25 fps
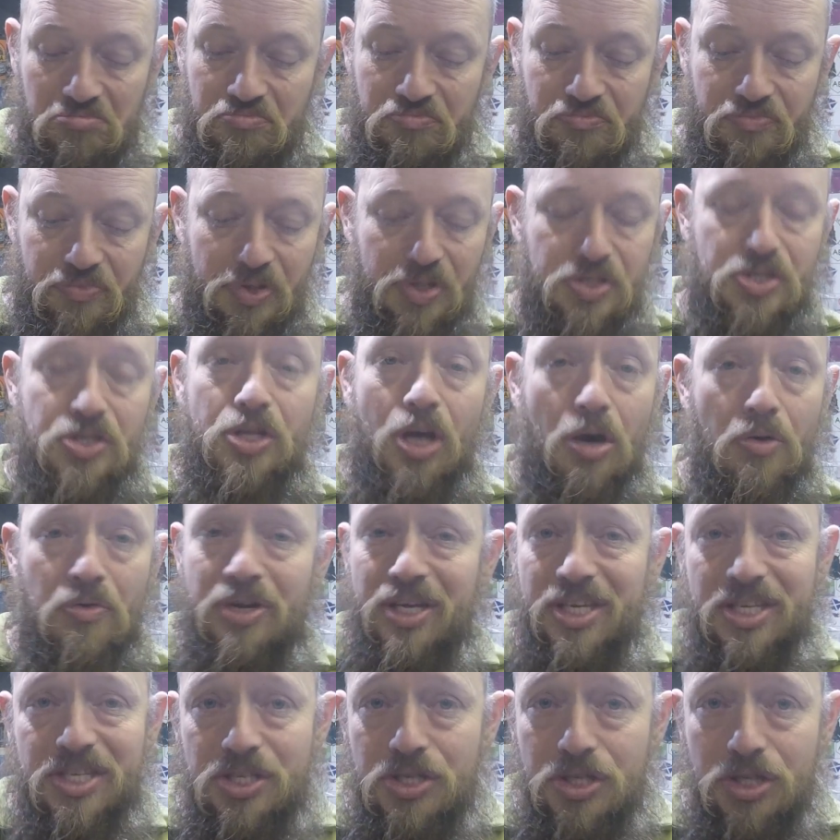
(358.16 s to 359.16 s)
There's no
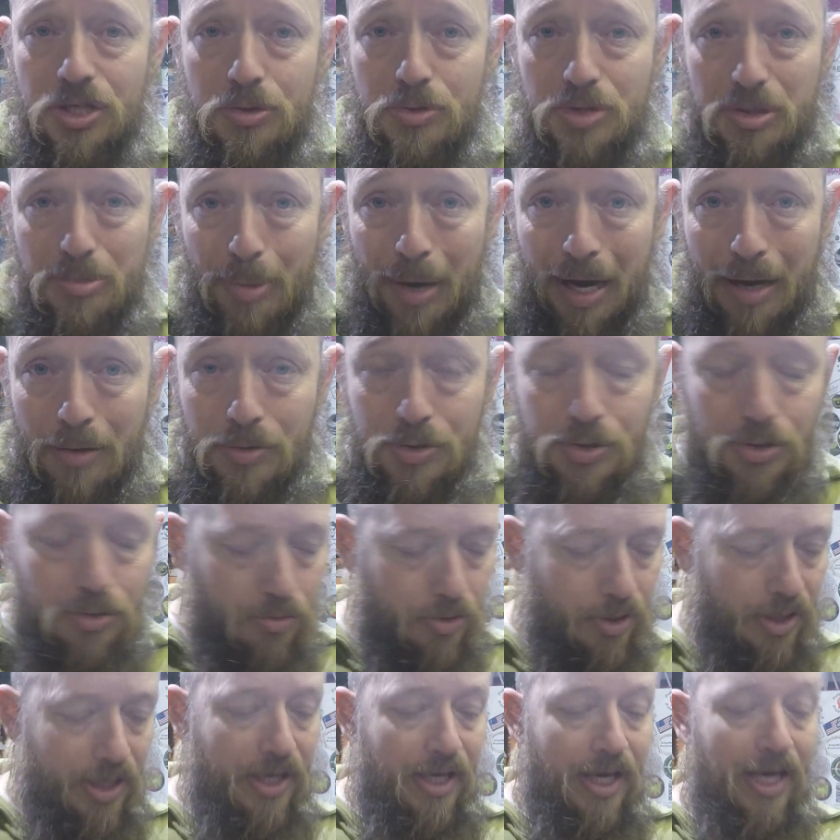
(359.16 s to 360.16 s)
need to use a power tool.
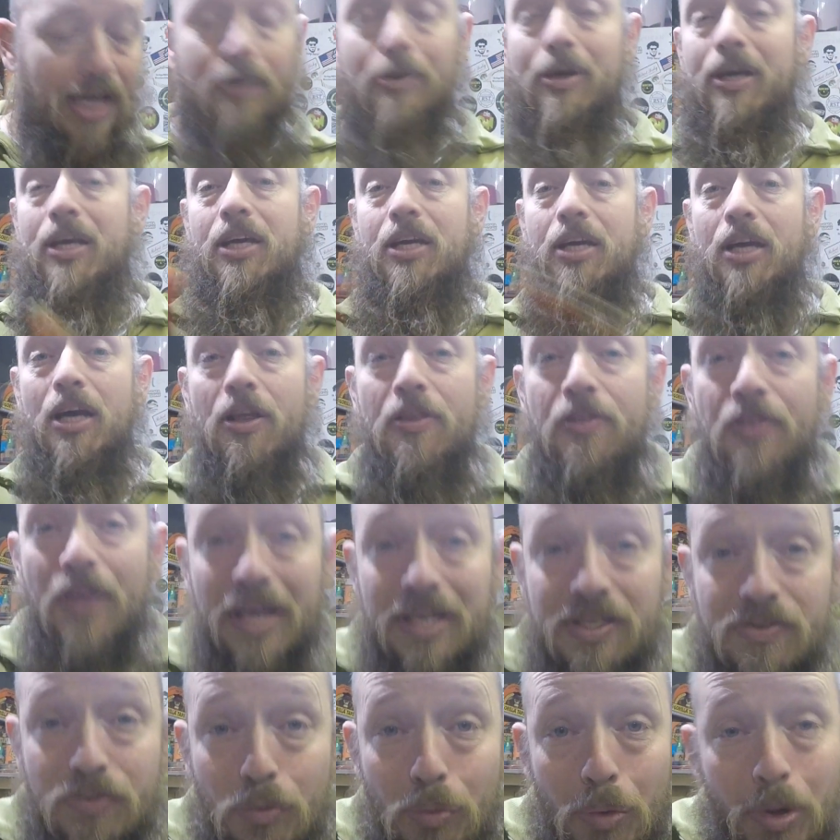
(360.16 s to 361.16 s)
Anyway,
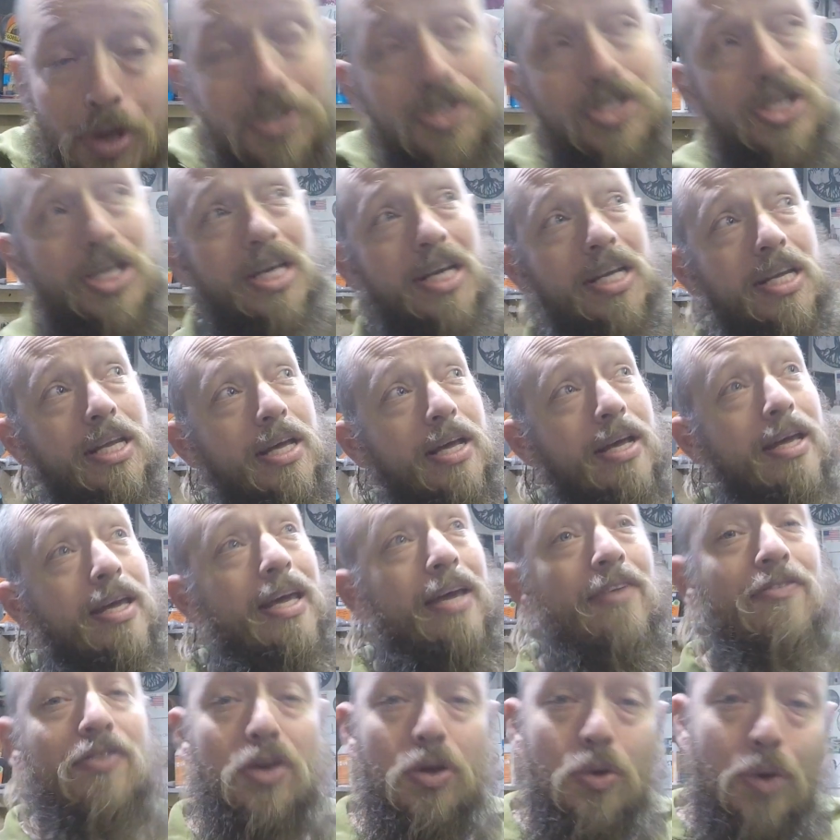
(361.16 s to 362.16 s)
thanks for watching.
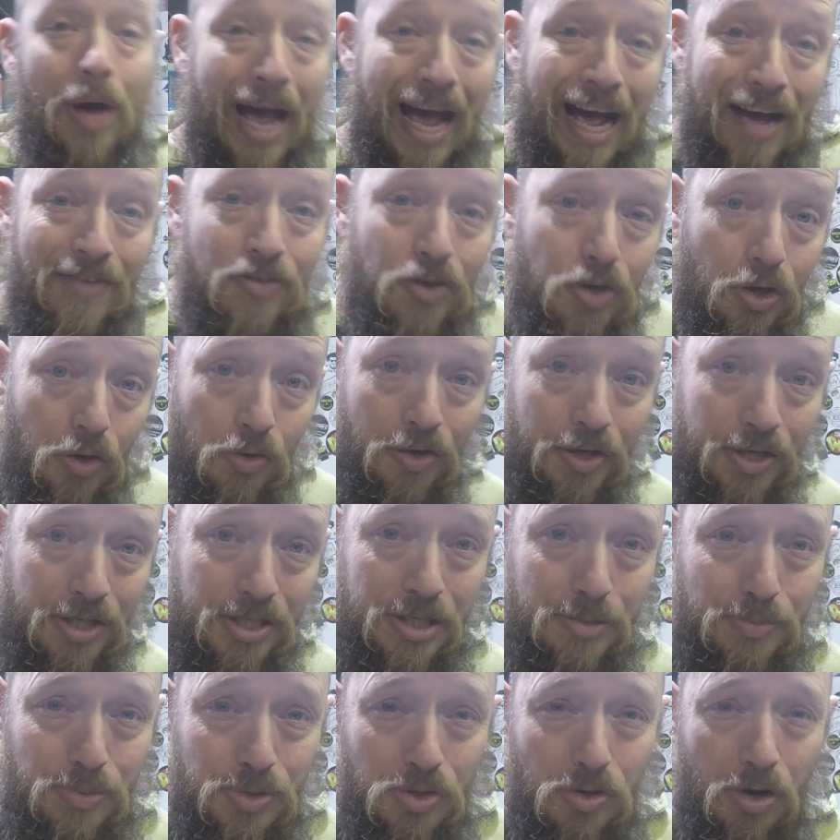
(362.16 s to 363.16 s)
If you haven't already
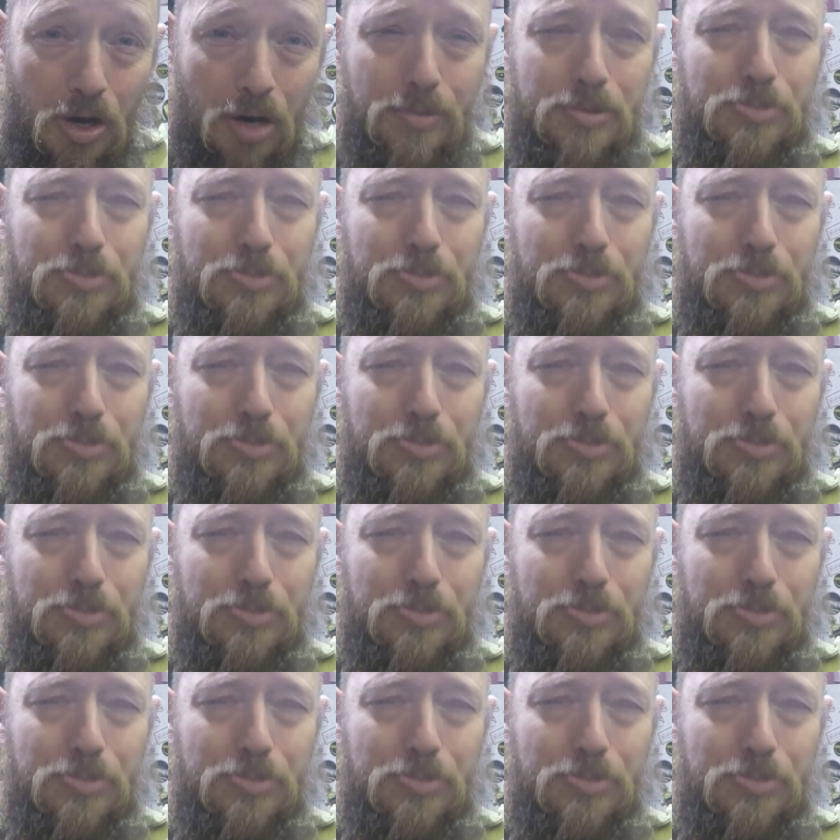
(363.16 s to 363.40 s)
subscribed,